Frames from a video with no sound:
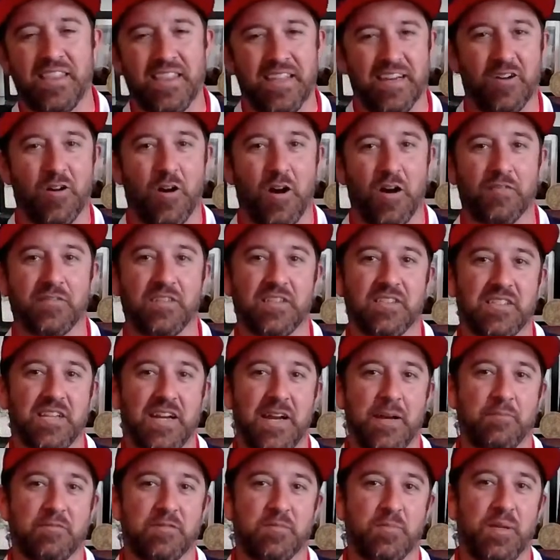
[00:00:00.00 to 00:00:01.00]
I think
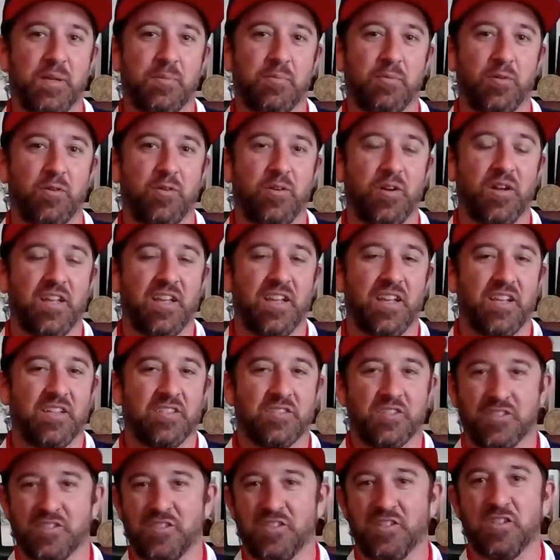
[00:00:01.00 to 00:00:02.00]
oftentimes people
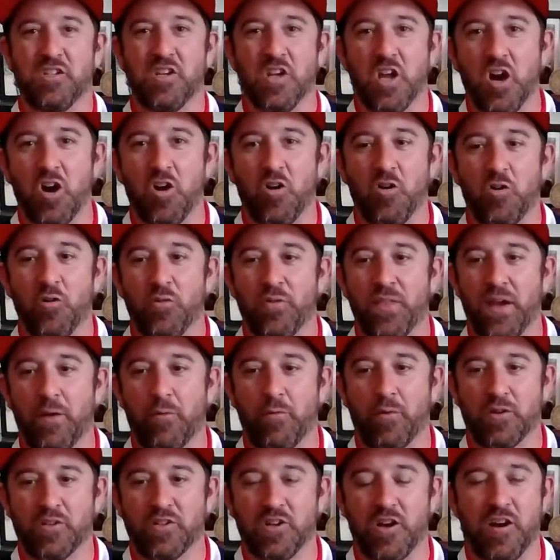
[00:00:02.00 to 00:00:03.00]
just know
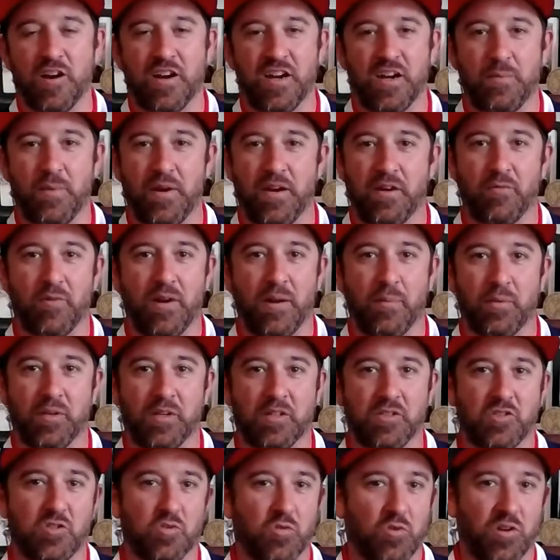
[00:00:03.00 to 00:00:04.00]
that we're talking about a
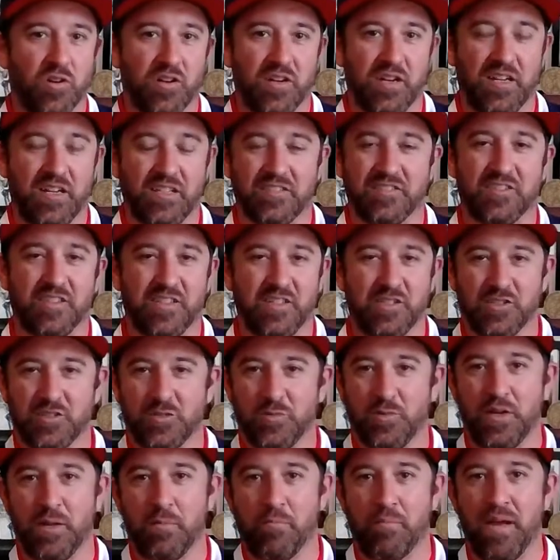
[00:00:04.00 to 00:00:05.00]
replica Jordan, and so they
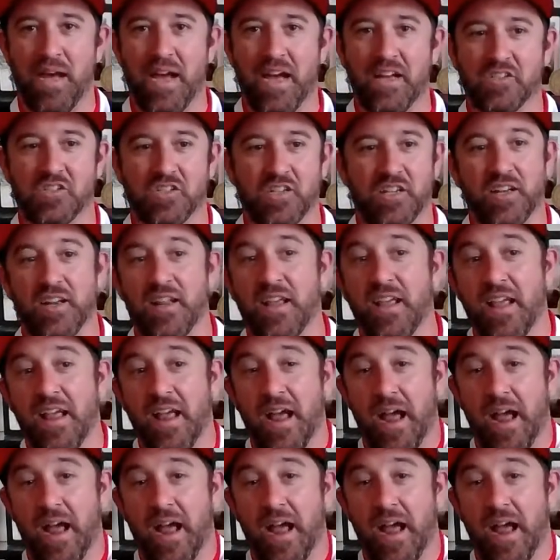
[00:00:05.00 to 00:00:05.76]
just want to bash it.